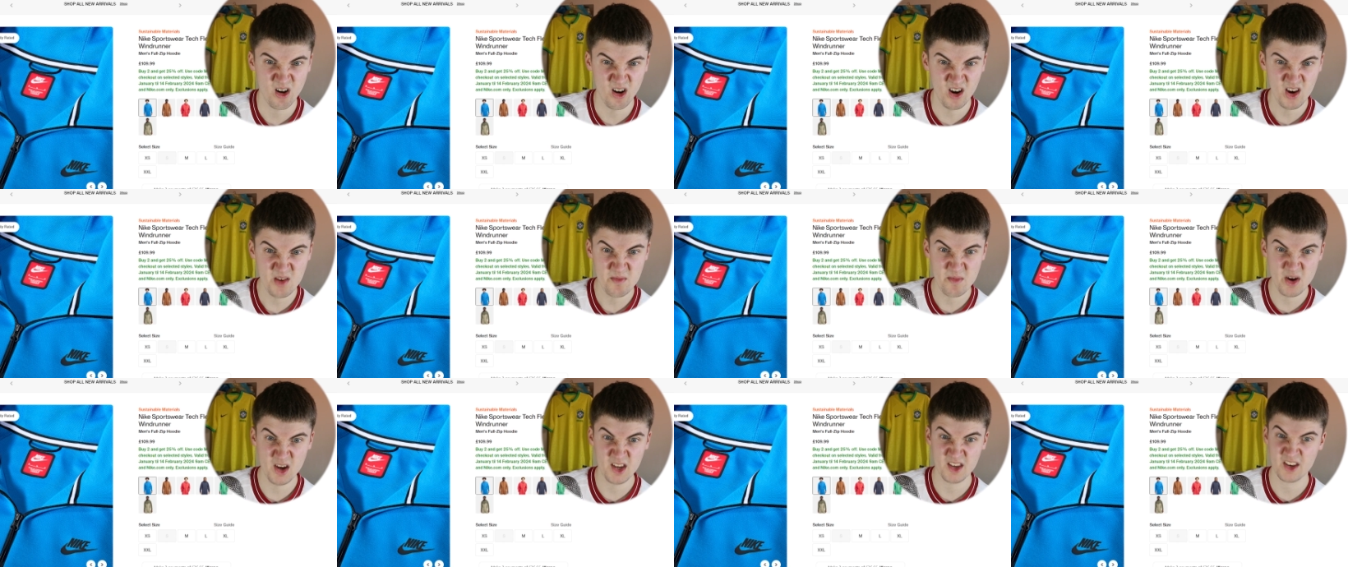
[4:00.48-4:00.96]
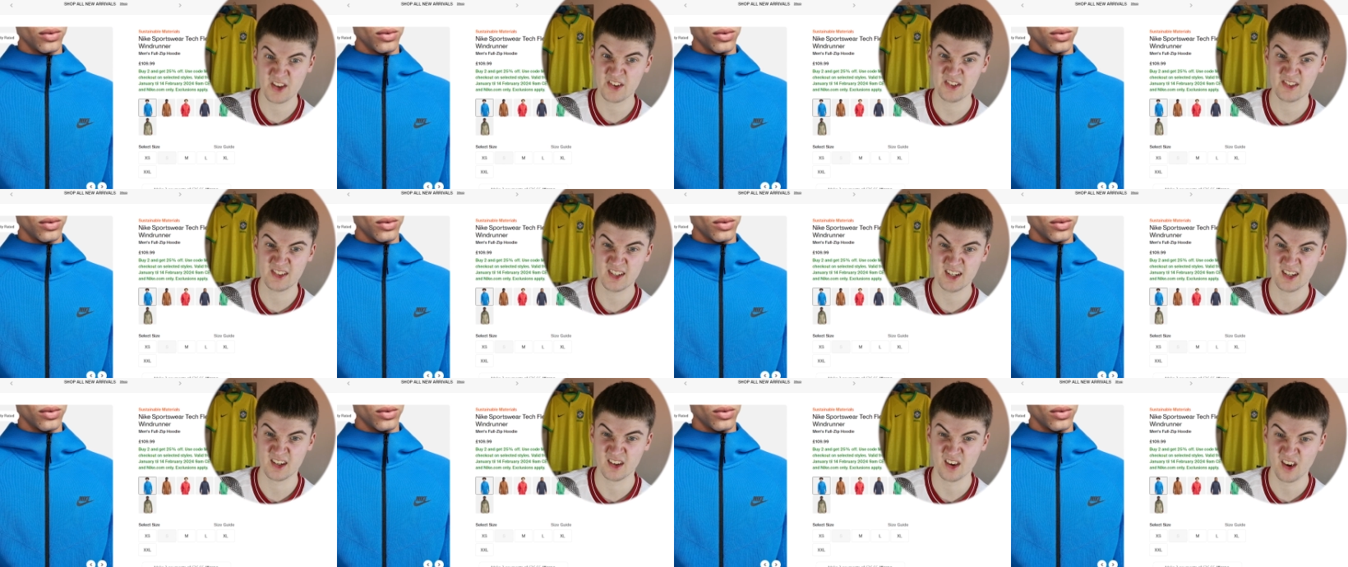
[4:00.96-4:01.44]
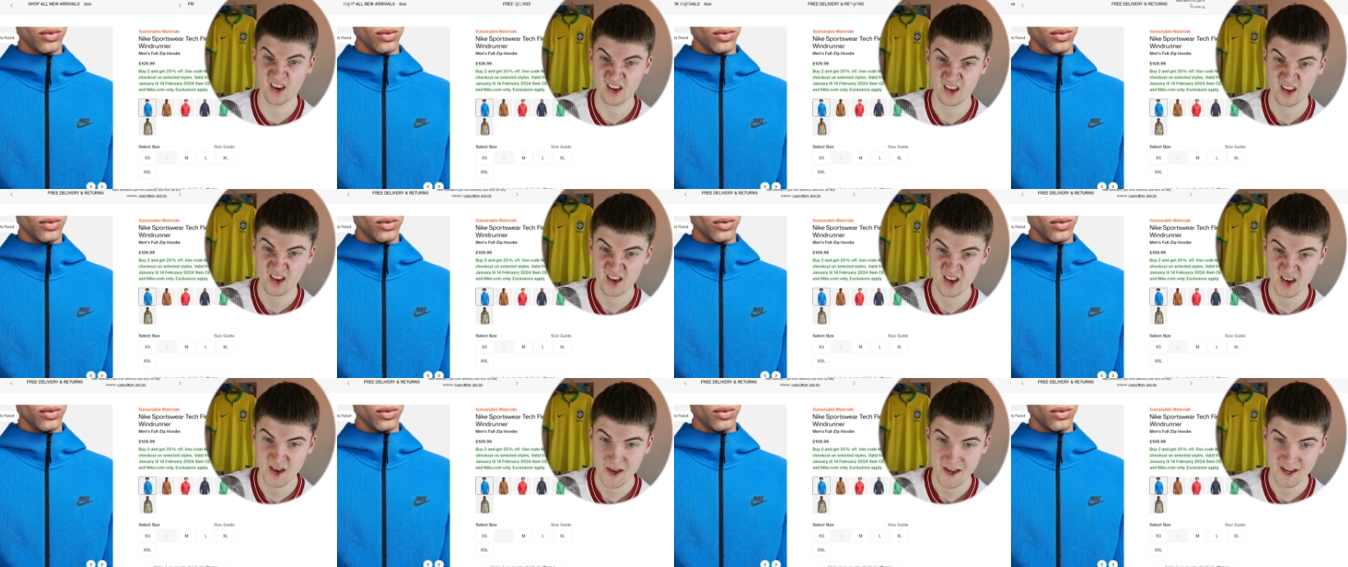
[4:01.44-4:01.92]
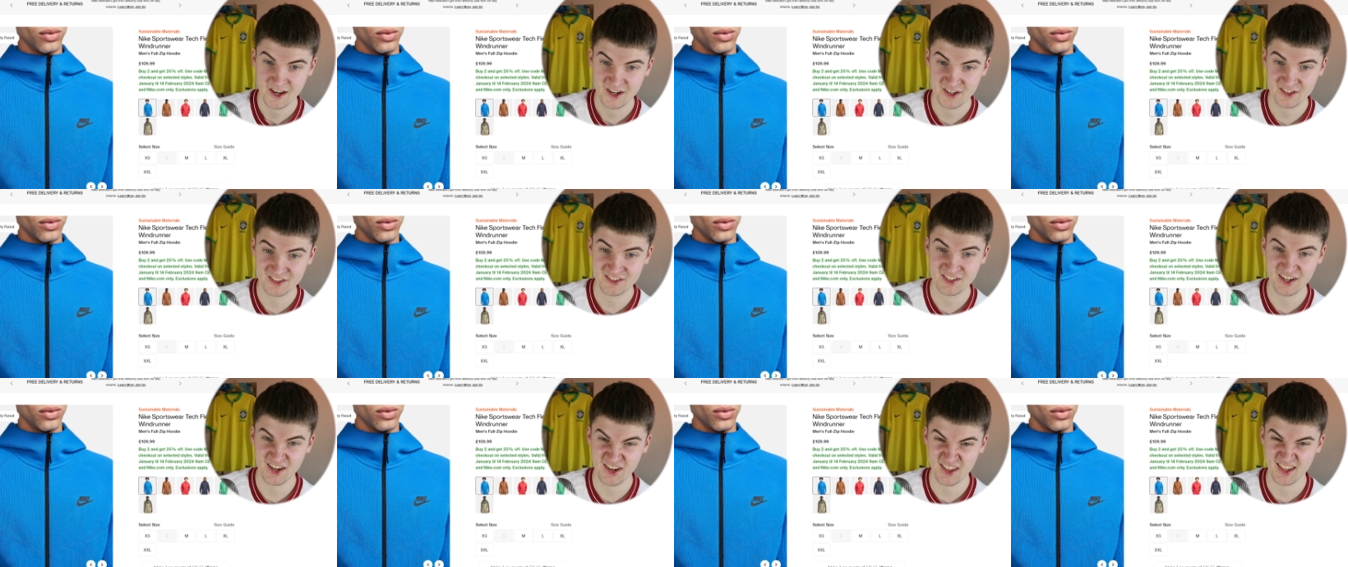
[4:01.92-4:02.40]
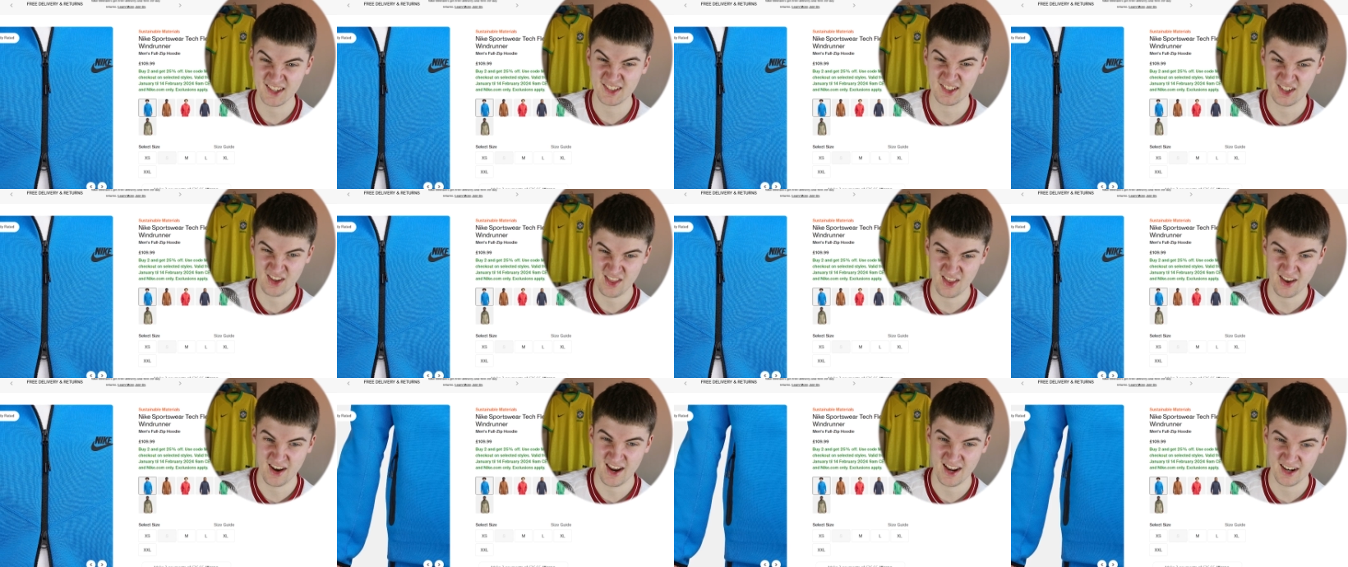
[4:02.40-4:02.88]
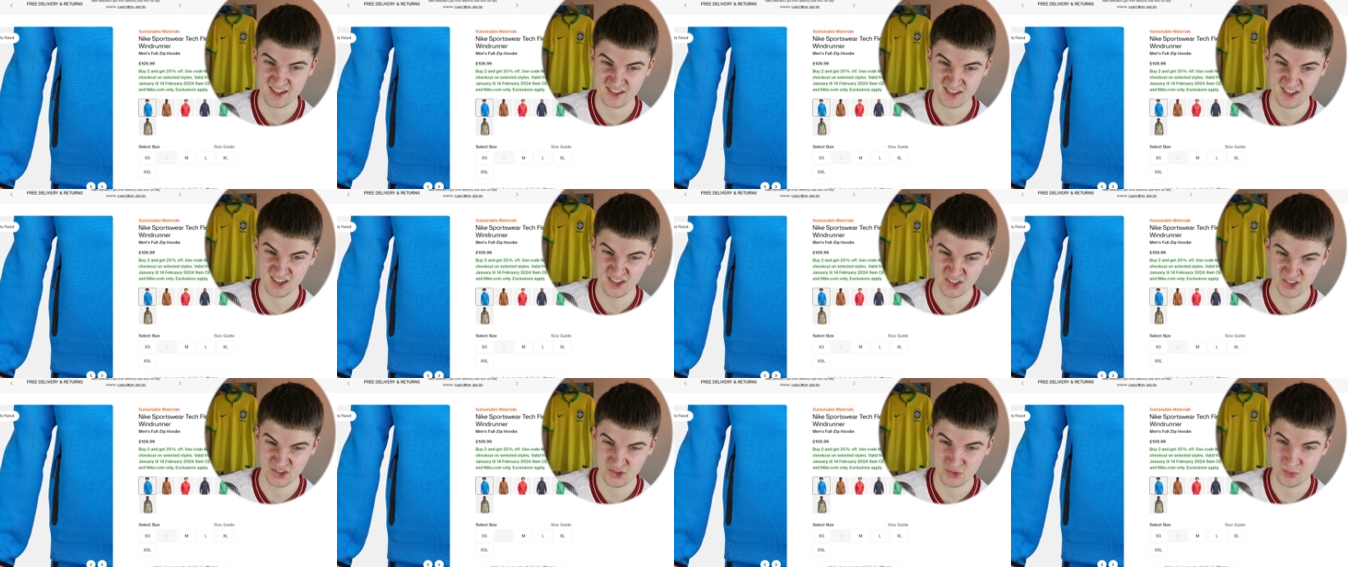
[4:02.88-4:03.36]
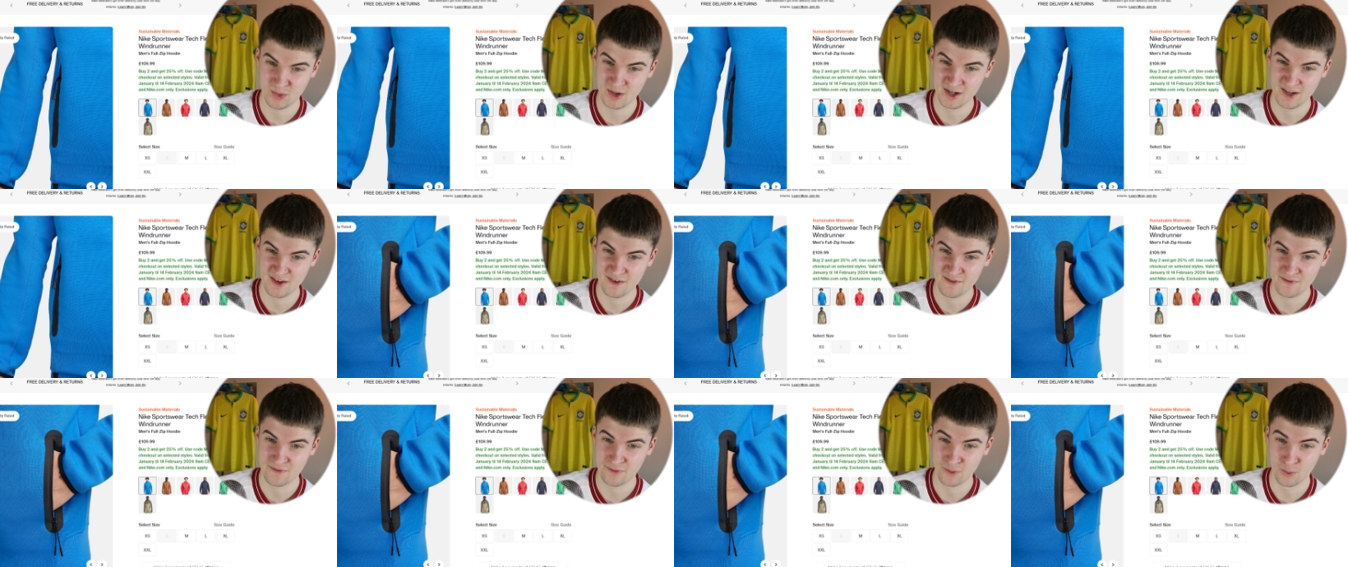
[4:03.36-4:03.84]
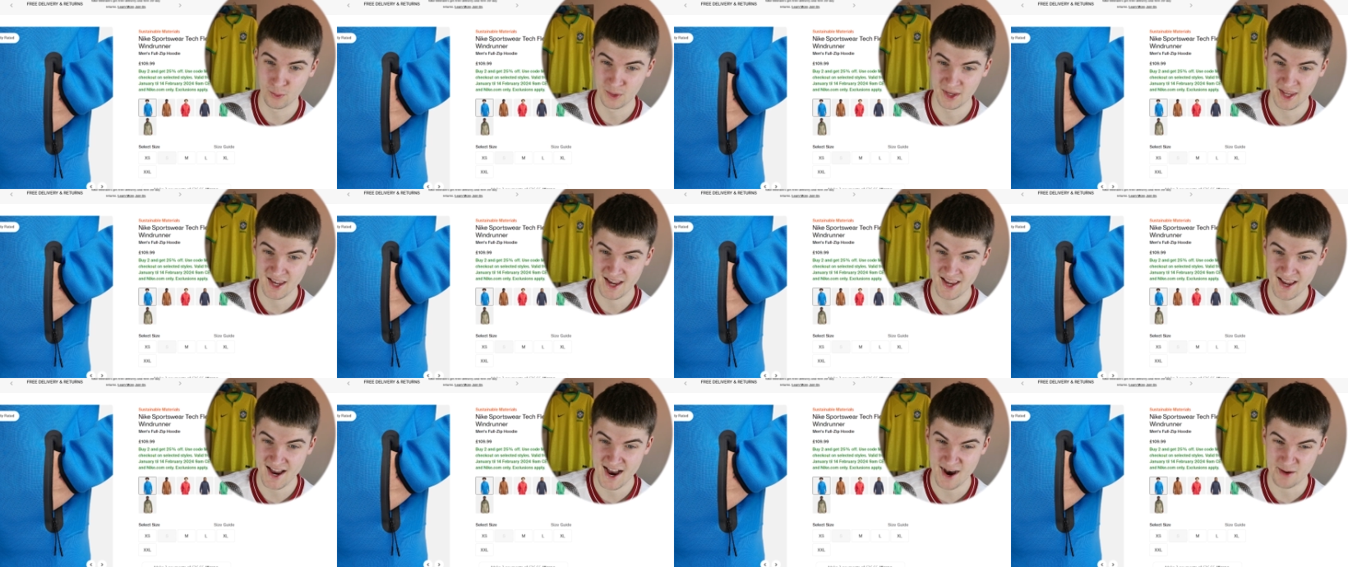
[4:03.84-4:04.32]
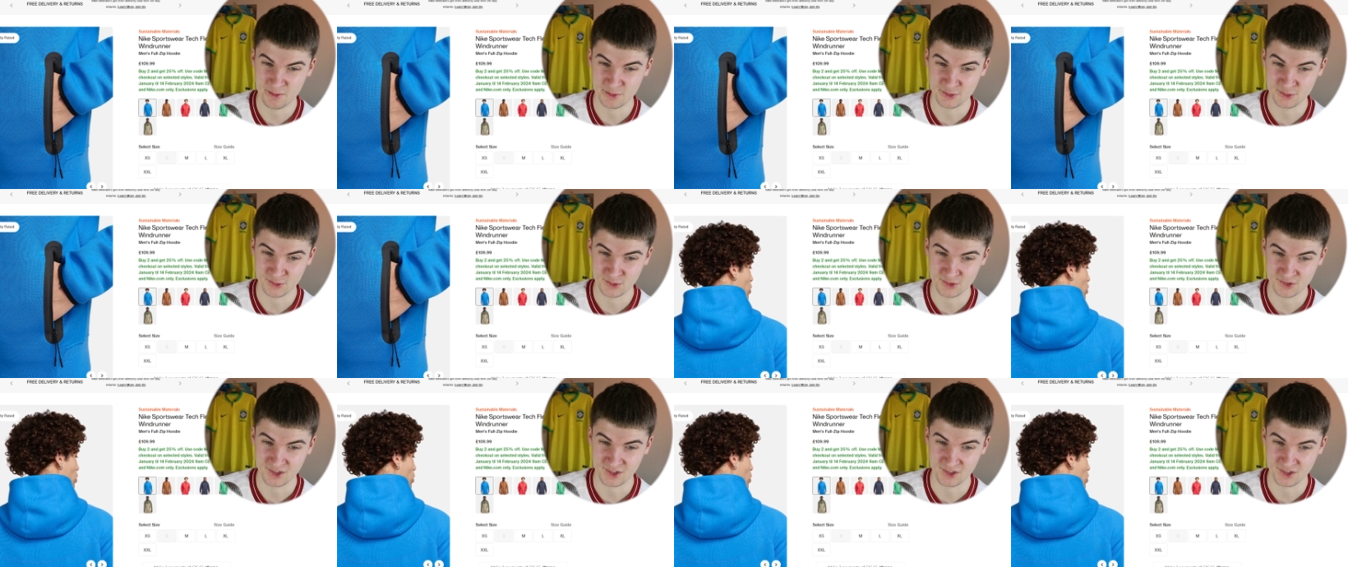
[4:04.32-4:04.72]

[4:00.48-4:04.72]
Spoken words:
I might consider this in the next like 48 hours or